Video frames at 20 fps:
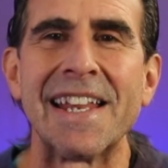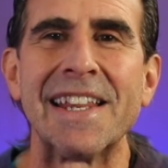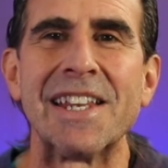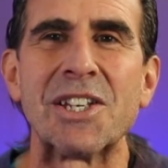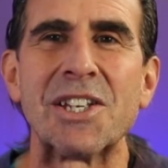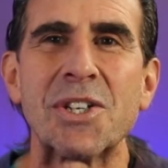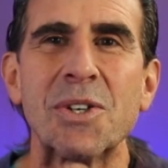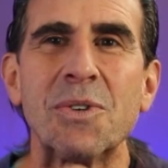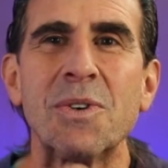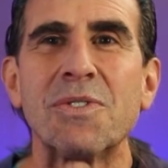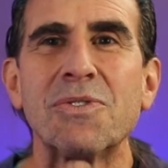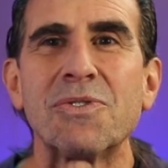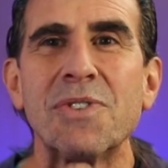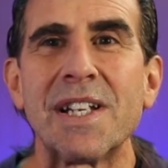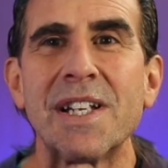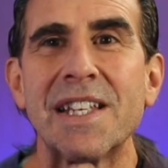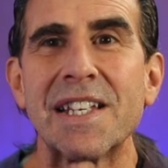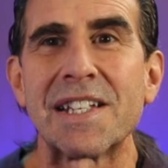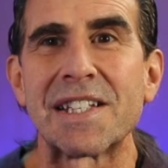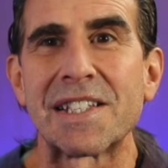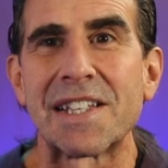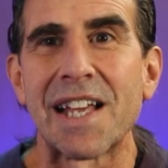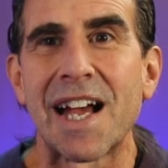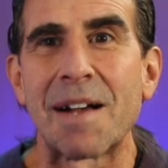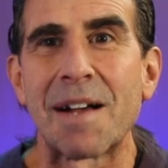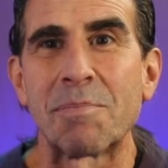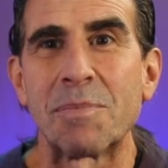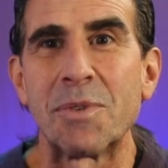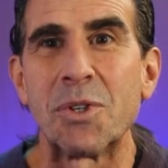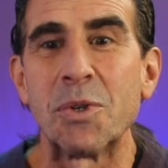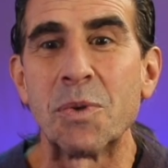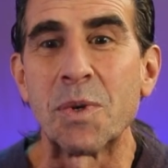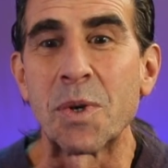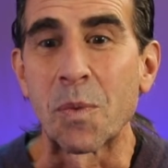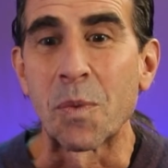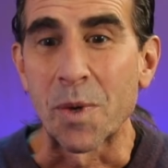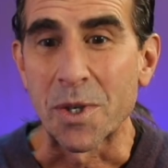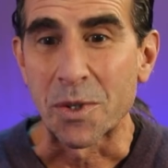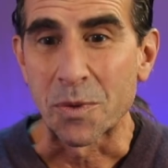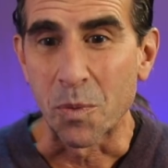They're so afraid to stop
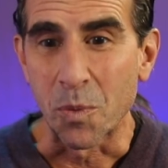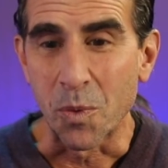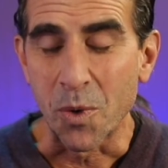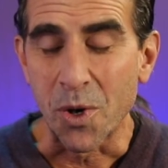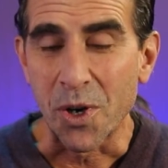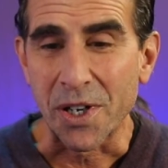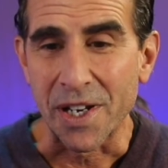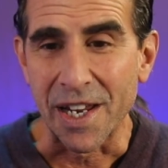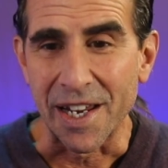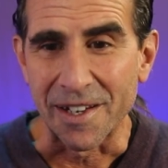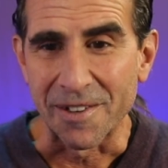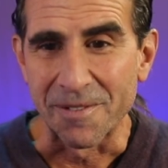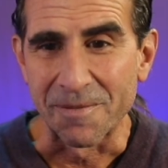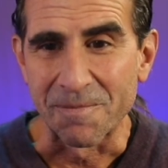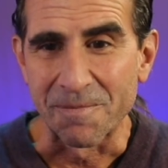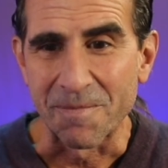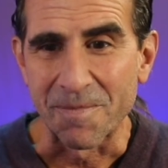doing what's working.